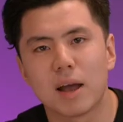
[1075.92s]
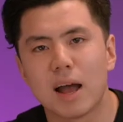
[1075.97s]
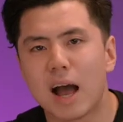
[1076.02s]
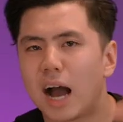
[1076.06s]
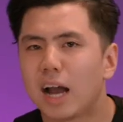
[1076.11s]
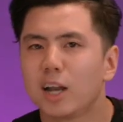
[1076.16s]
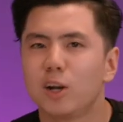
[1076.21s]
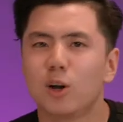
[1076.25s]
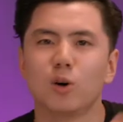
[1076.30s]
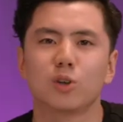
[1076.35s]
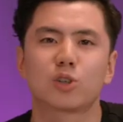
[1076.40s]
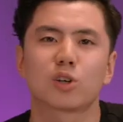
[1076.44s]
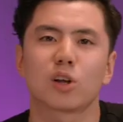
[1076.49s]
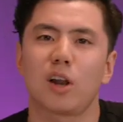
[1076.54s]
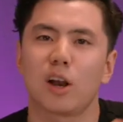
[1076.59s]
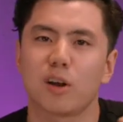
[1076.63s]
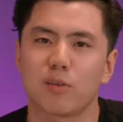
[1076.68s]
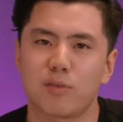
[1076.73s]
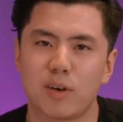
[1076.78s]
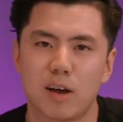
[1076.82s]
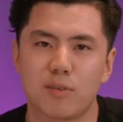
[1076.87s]
I know it's a lot
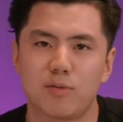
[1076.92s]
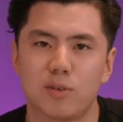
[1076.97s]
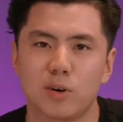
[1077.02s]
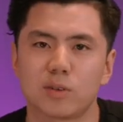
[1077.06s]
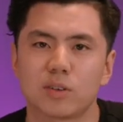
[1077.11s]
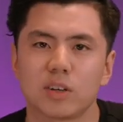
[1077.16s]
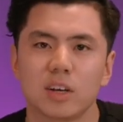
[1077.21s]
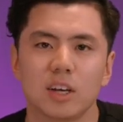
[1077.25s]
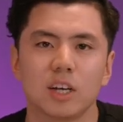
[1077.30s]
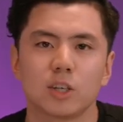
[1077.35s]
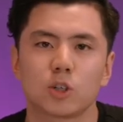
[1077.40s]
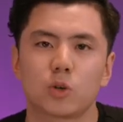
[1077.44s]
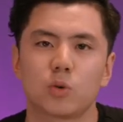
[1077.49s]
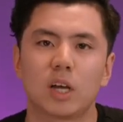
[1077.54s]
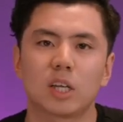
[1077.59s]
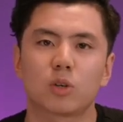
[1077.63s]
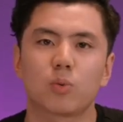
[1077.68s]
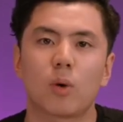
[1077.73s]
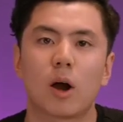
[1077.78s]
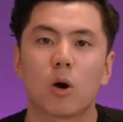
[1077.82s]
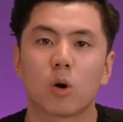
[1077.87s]
of effort. So that's
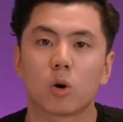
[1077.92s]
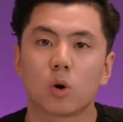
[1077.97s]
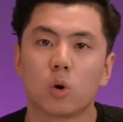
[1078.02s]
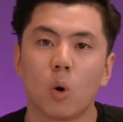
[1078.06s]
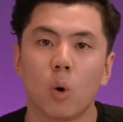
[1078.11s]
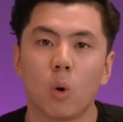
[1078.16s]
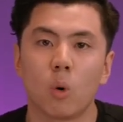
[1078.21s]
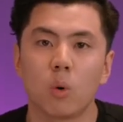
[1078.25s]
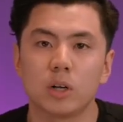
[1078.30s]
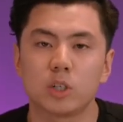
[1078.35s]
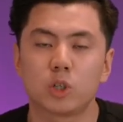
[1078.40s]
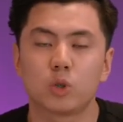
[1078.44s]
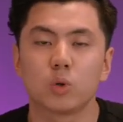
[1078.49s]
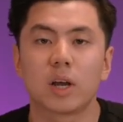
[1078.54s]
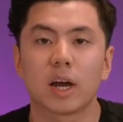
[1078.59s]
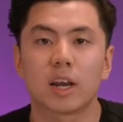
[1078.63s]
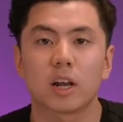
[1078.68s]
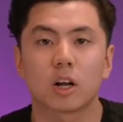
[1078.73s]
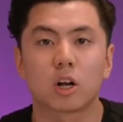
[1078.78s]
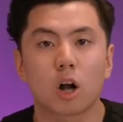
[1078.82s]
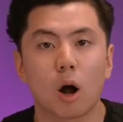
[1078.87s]
why our goal is to get
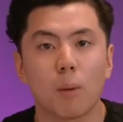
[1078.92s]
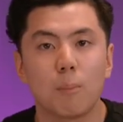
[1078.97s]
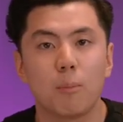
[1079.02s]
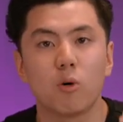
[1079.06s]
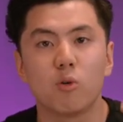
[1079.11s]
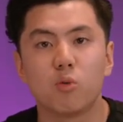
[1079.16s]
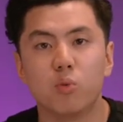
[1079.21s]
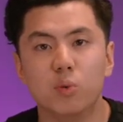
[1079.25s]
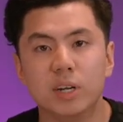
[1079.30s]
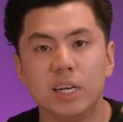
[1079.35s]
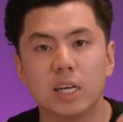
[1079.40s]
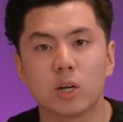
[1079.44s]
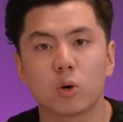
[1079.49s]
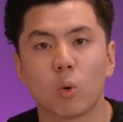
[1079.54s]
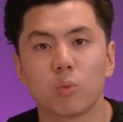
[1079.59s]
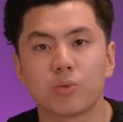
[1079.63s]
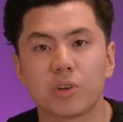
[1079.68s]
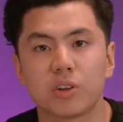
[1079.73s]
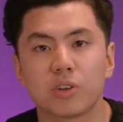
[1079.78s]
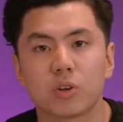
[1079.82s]
a couple of winning content